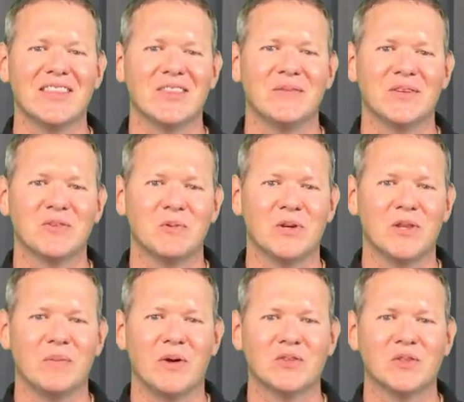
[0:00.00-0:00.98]
anthem is one of
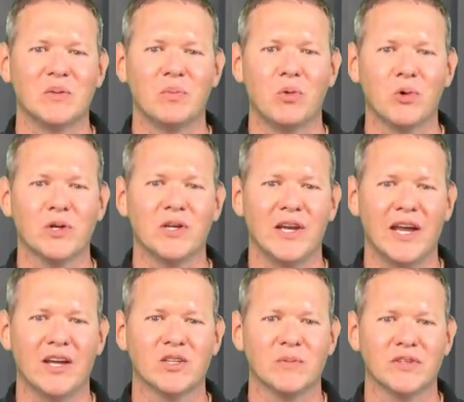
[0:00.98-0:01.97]
the most important
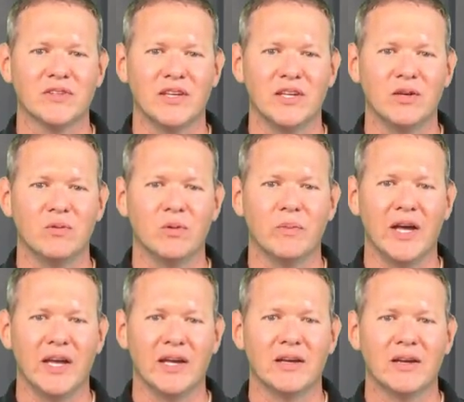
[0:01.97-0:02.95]
announcements that you will
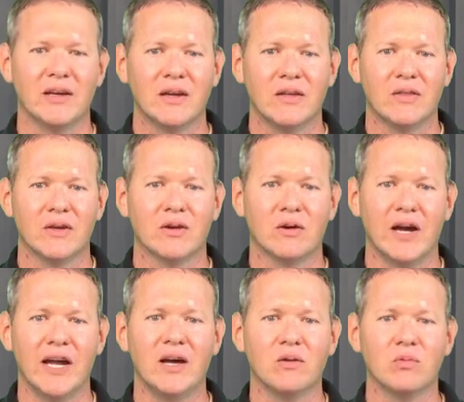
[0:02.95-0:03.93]
make. The
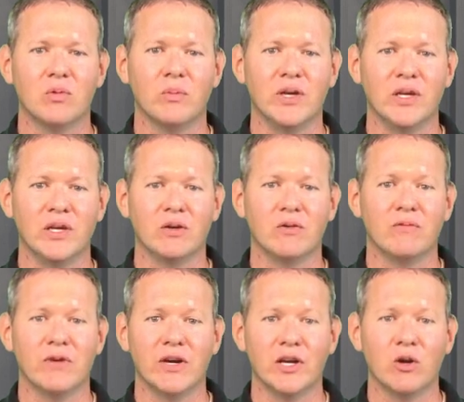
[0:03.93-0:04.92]
crowd will be
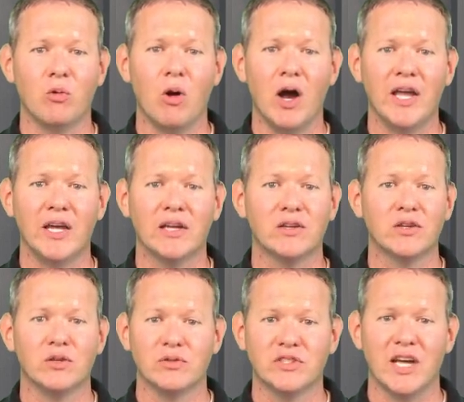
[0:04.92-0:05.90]
very quiet
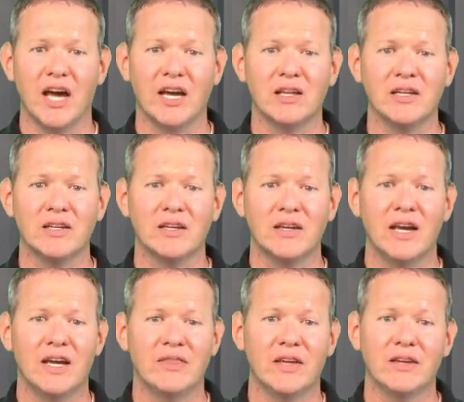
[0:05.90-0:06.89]
to silent
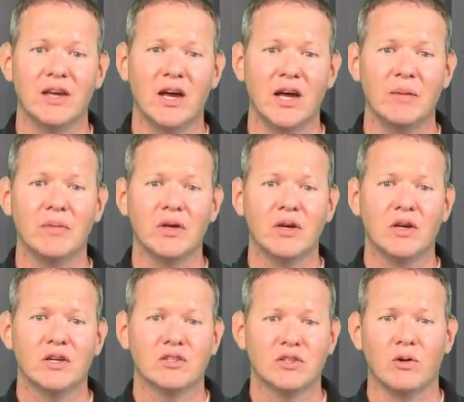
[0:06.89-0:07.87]
at that time,
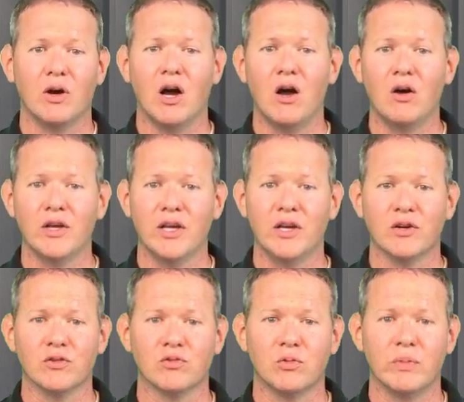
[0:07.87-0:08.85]
so all
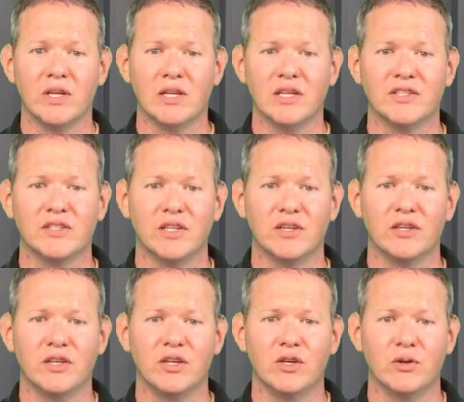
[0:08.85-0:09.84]
ears will be listening
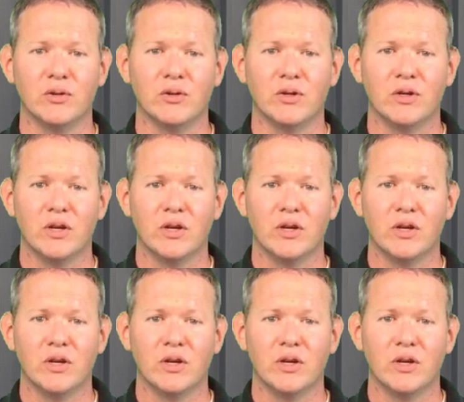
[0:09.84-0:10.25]
to you.